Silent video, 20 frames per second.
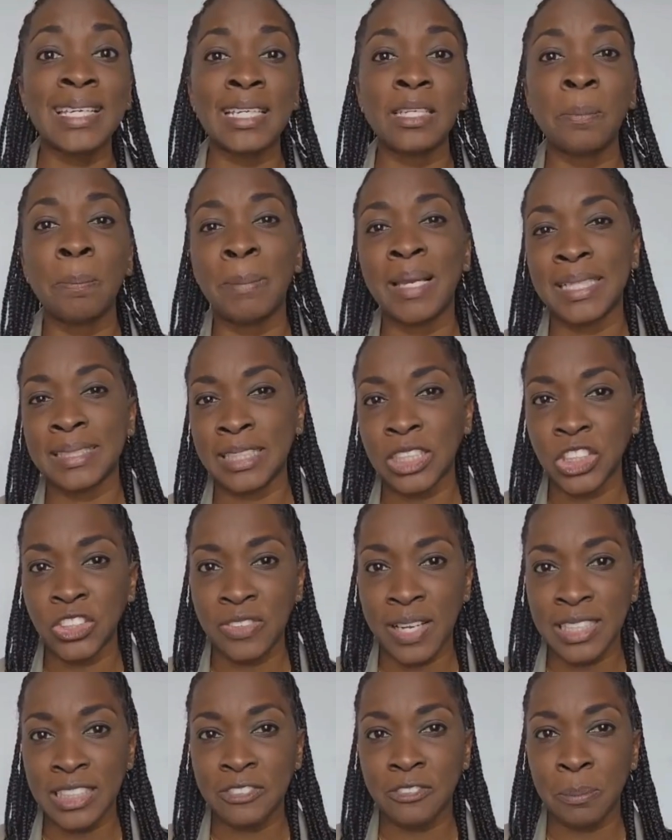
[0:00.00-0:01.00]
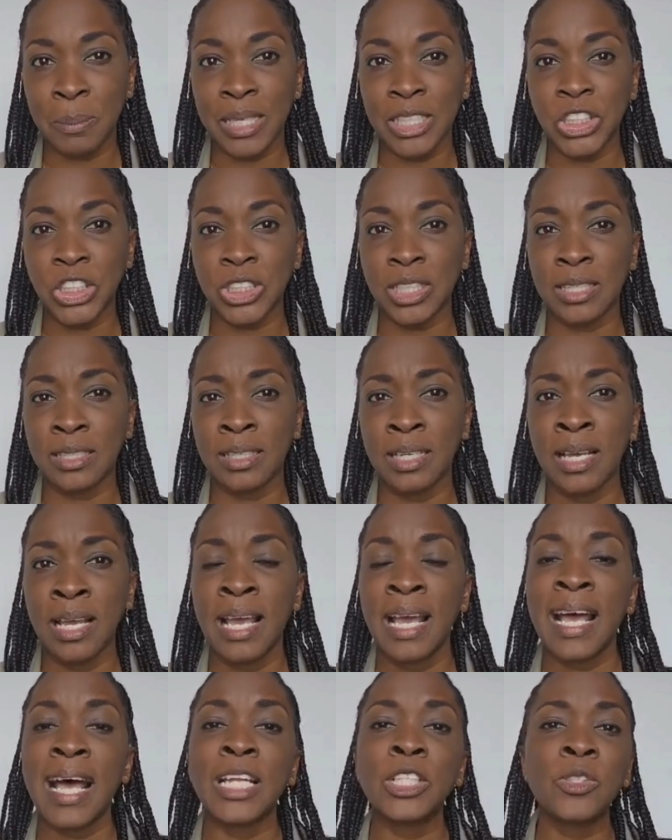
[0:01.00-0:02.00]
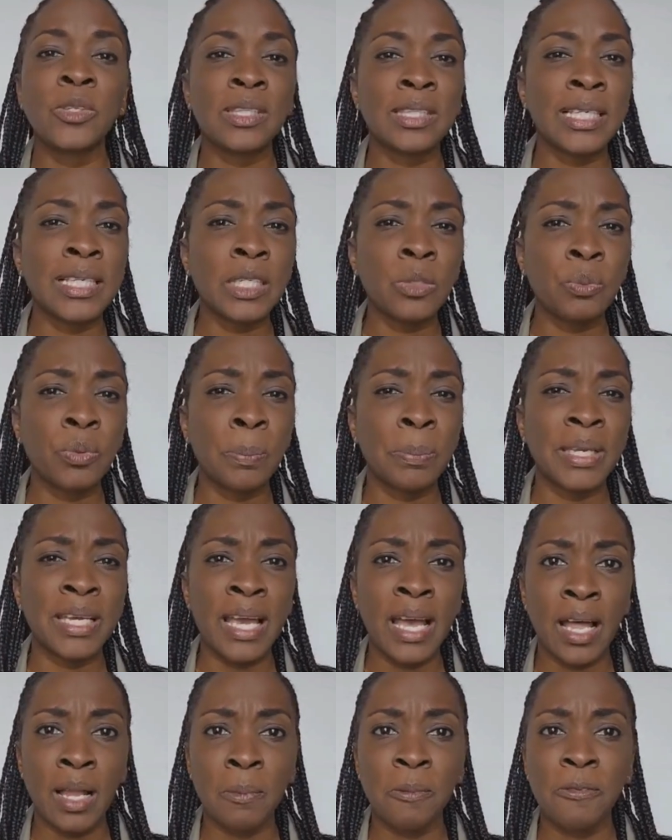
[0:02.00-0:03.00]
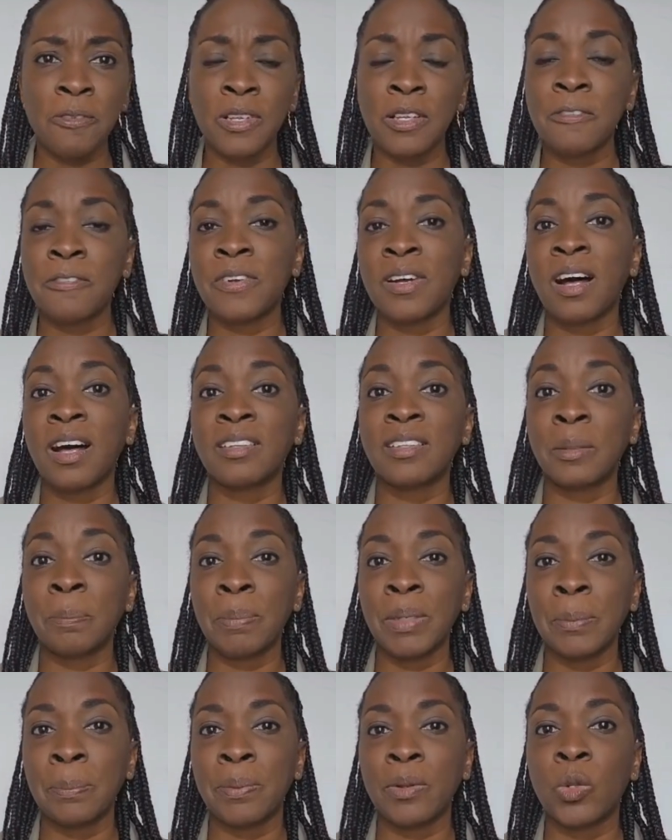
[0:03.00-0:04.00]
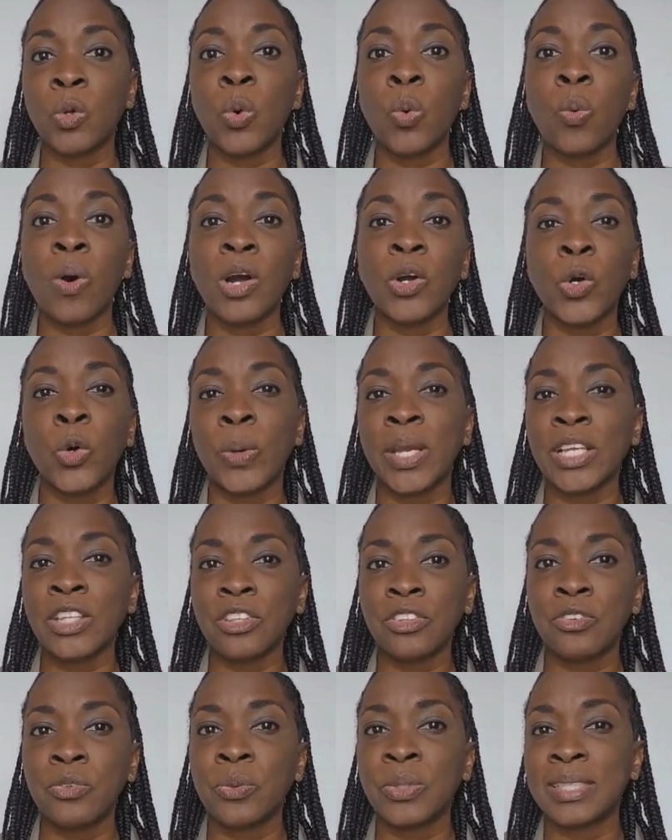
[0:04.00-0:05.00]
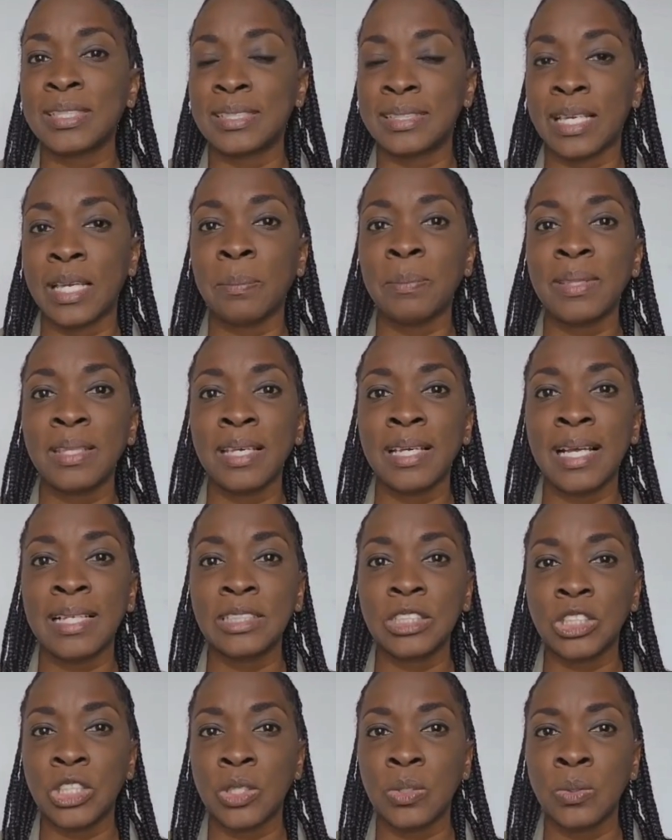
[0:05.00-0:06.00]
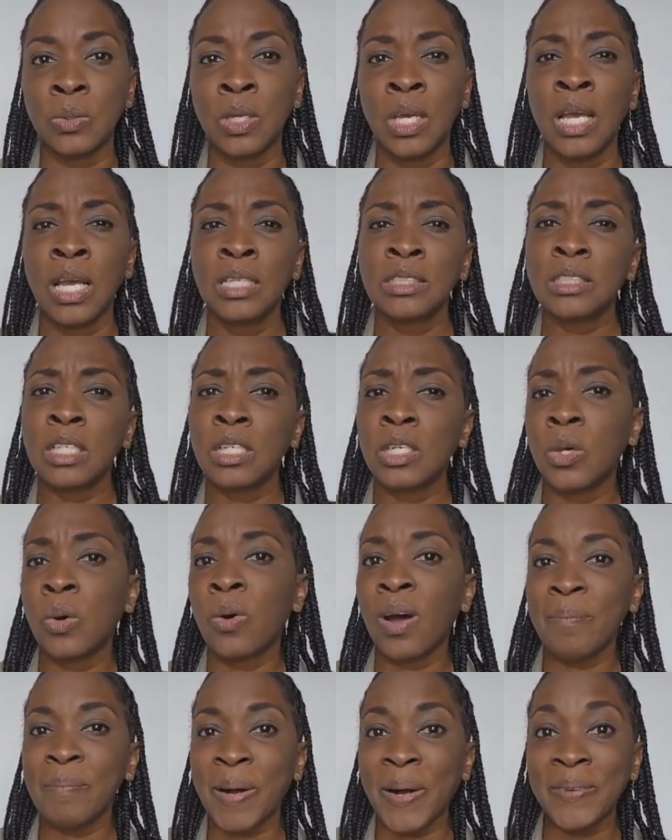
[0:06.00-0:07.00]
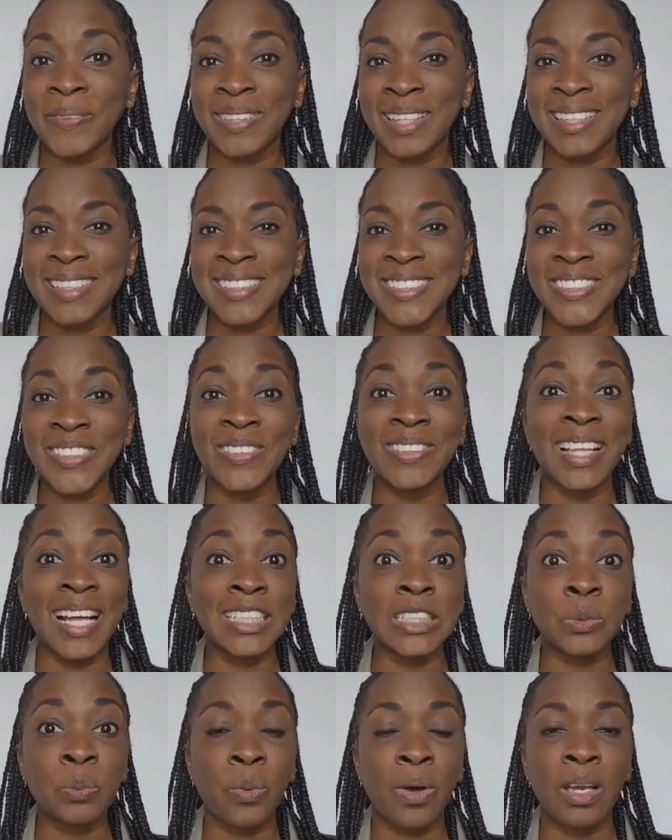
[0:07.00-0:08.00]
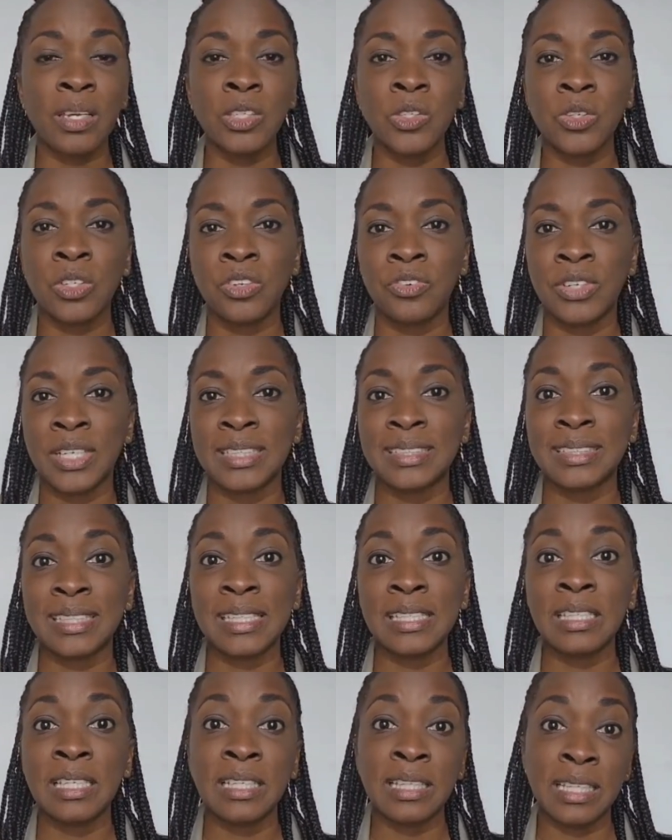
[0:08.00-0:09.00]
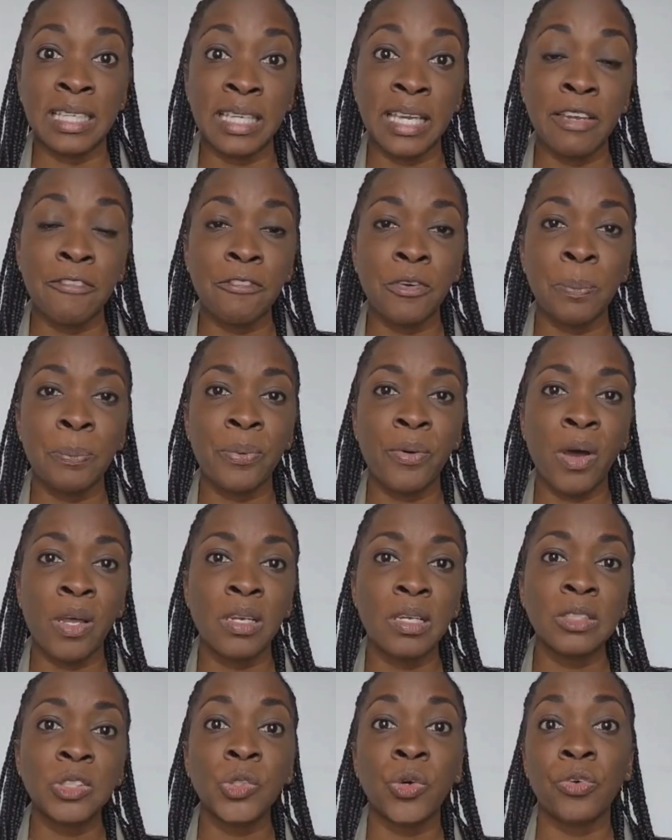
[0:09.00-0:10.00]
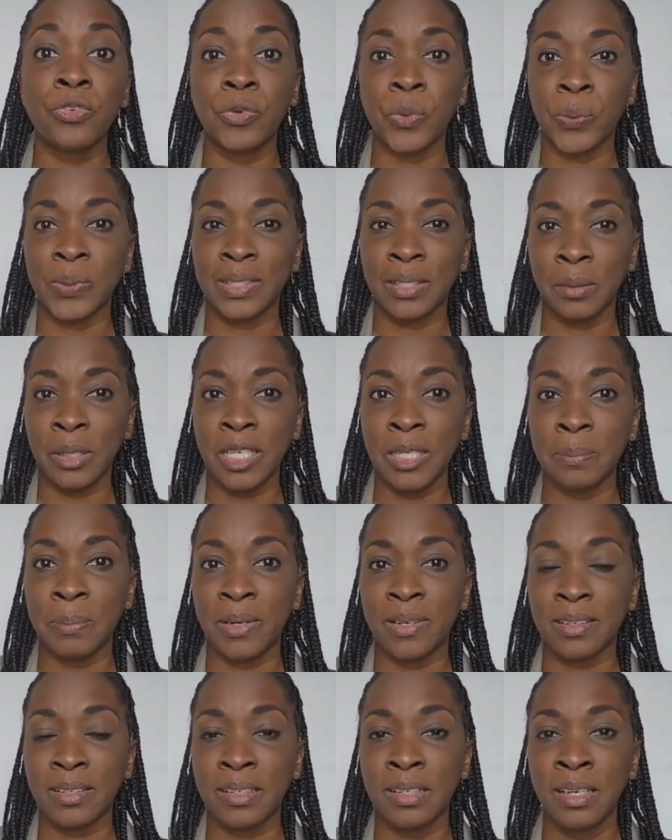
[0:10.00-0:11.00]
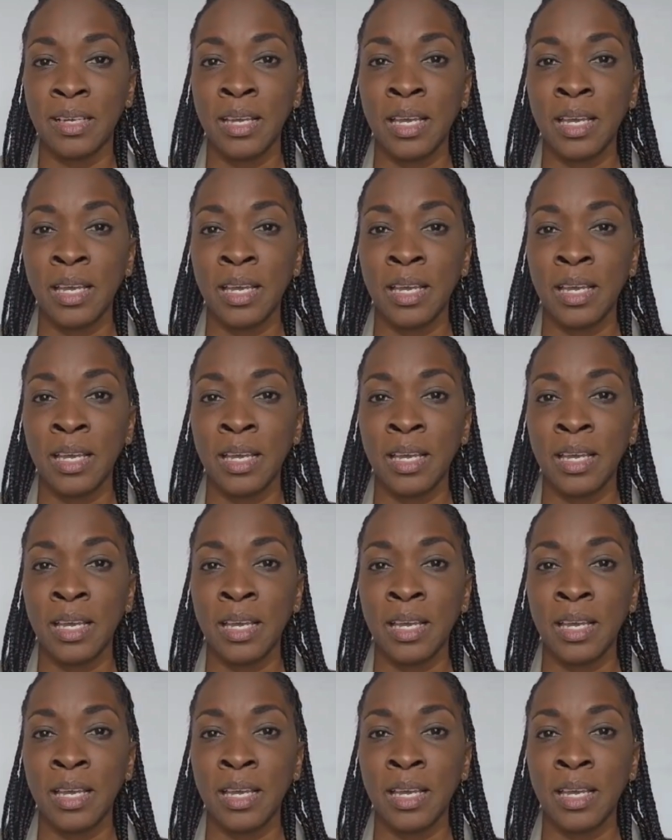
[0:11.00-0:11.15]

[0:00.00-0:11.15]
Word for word: an amazing transformation and you think it would be helpful for other people who are going through the same thing as you to know about this. So that's why you created the info product or wrote the ebook.